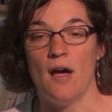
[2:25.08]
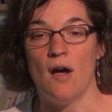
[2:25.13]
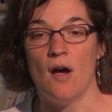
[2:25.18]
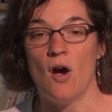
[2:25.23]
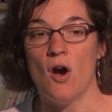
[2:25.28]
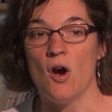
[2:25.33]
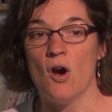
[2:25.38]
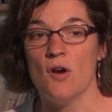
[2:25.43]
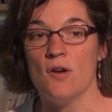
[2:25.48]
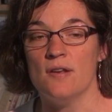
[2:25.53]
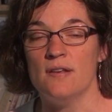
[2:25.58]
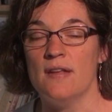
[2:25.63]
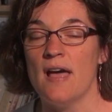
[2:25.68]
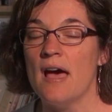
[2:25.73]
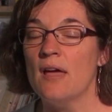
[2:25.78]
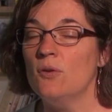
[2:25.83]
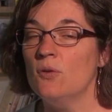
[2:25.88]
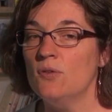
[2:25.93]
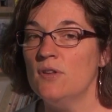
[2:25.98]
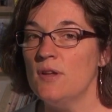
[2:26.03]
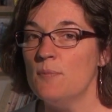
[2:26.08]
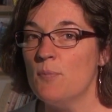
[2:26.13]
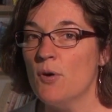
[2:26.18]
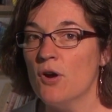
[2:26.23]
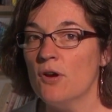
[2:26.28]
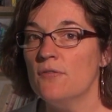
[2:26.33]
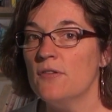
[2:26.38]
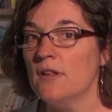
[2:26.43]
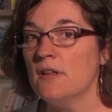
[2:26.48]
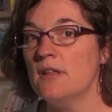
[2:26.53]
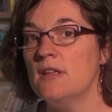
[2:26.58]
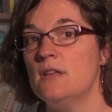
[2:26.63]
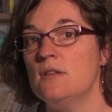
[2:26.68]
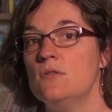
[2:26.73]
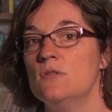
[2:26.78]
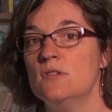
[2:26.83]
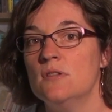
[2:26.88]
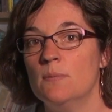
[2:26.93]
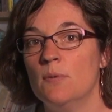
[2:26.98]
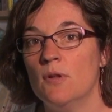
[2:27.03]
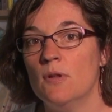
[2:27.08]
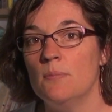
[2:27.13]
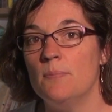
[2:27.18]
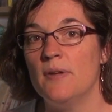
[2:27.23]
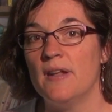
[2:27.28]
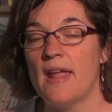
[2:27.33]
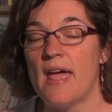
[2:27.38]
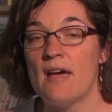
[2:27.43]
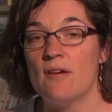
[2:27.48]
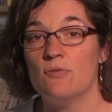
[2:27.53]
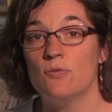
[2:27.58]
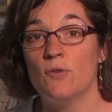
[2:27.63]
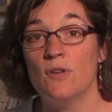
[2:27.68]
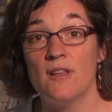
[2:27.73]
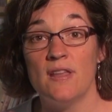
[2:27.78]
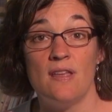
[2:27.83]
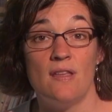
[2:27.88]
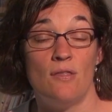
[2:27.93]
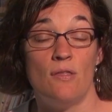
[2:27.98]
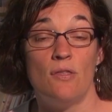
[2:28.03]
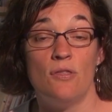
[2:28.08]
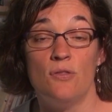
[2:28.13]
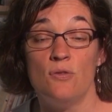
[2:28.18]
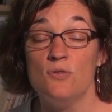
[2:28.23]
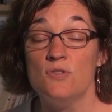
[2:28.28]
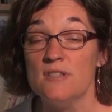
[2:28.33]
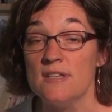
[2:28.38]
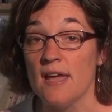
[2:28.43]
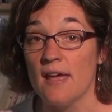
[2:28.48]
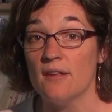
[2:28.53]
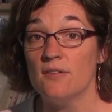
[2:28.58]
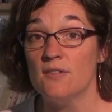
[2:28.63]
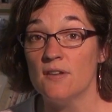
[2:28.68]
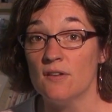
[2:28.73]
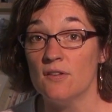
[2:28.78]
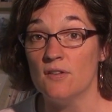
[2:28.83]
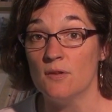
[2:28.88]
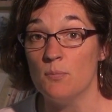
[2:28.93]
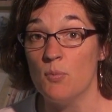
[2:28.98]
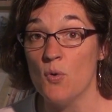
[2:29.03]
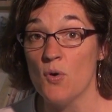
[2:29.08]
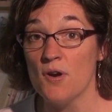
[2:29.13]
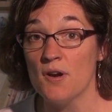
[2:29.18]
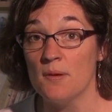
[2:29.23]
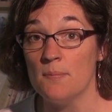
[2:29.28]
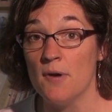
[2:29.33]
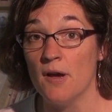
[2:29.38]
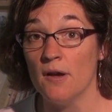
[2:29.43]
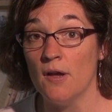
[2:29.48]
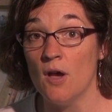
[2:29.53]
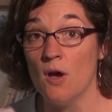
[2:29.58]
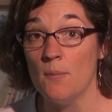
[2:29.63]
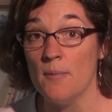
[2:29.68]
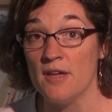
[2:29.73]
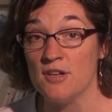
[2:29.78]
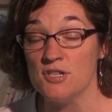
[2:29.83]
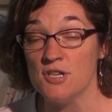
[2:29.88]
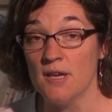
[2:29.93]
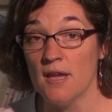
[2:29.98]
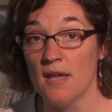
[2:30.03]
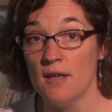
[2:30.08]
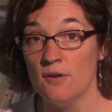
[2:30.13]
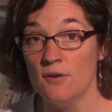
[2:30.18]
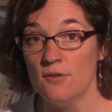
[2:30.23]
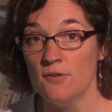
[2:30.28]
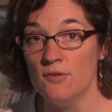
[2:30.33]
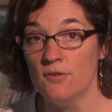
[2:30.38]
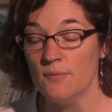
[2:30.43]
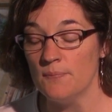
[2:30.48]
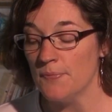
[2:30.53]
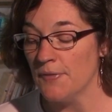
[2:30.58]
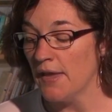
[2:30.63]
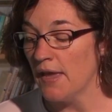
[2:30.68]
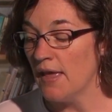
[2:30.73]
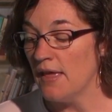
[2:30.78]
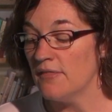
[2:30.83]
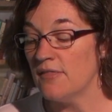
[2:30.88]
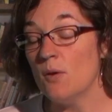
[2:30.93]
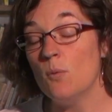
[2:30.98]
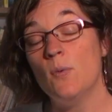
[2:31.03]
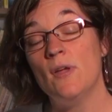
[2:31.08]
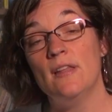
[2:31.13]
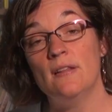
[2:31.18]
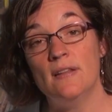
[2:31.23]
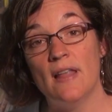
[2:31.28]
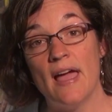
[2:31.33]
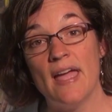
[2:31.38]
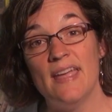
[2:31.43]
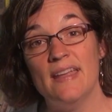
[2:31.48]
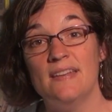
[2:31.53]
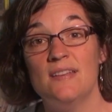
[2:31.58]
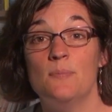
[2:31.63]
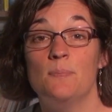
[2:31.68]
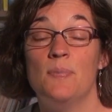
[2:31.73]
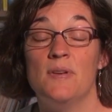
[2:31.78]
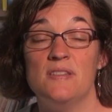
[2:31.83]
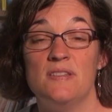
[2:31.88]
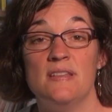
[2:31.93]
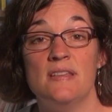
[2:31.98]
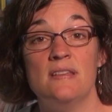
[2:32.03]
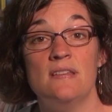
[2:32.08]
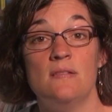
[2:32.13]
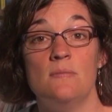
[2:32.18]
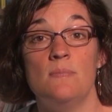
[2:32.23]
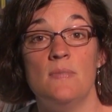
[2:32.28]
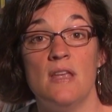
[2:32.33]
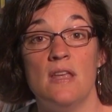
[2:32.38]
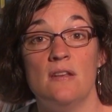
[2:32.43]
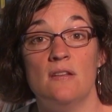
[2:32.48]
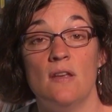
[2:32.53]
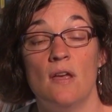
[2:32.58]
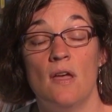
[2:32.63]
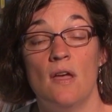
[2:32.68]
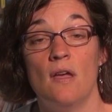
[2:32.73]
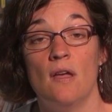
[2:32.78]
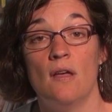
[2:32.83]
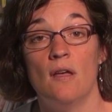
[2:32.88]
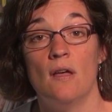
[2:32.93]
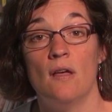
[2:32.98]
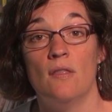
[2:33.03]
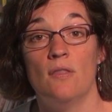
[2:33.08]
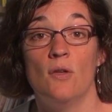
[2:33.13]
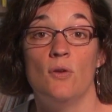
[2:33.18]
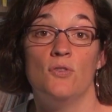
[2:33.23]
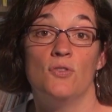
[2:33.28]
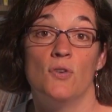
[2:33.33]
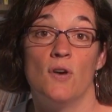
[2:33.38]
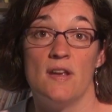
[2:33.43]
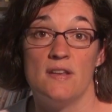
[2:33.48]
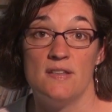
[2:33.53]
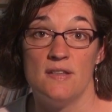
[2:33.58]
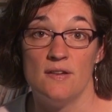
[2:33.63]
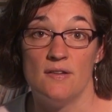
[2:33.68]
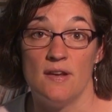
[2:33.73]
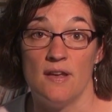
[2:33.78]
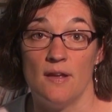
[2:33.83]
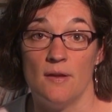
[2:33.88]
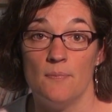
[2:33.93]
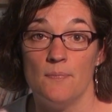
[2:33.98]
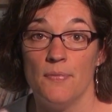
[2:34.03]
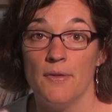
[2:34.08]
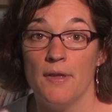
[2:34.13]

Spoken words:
are not only perfectly usable, but have really enthusiastic support among home educators that we liked but didn't meet those criteria.